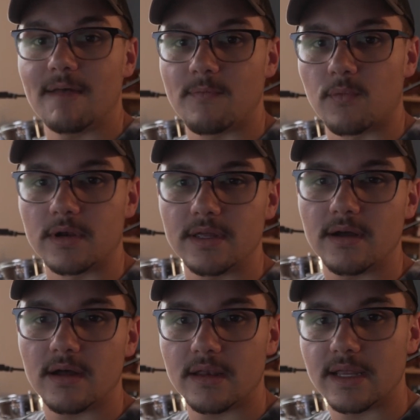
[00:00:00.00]
been working
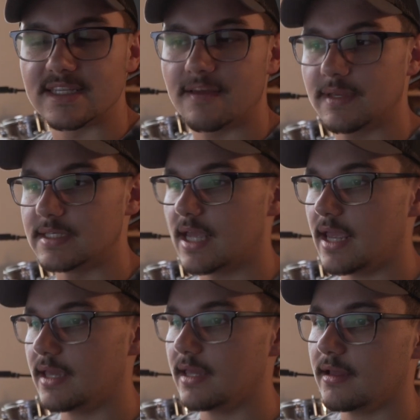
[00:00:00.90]
on is I've been
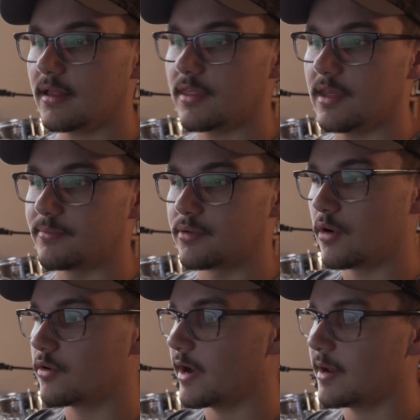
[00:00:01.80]
taking the
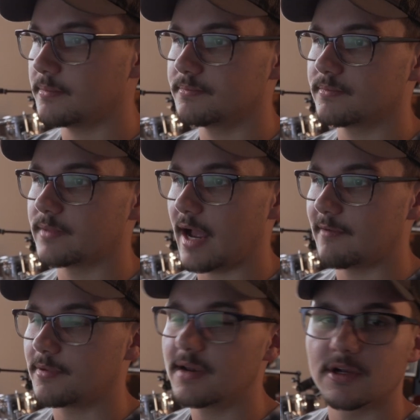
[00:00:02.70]
program that
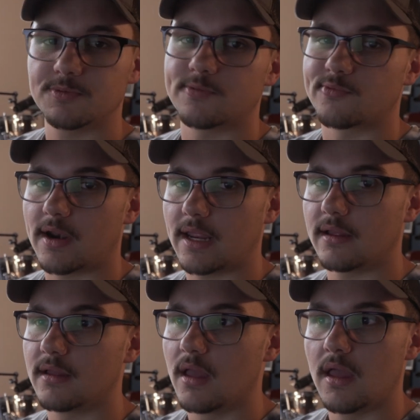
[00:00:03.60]
I've pretty much been running